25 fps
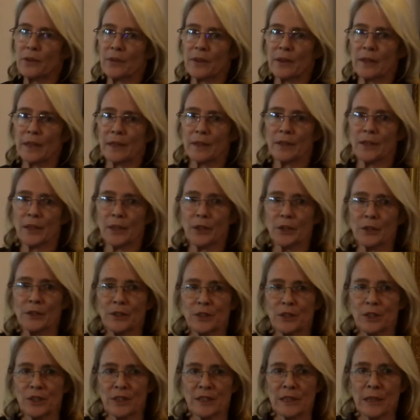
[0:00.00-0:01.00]
thing that you can
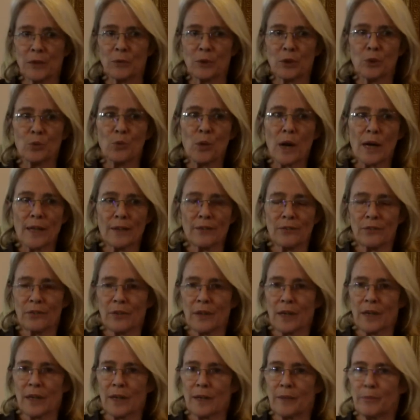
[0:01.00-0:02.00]
distinguish
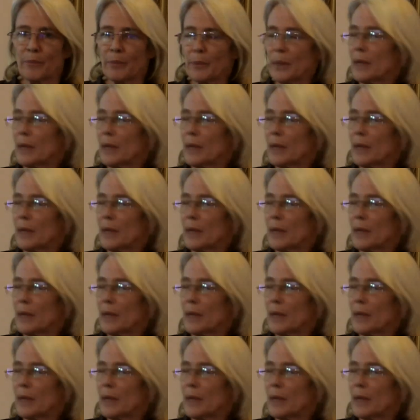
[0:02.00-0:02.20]
whitefly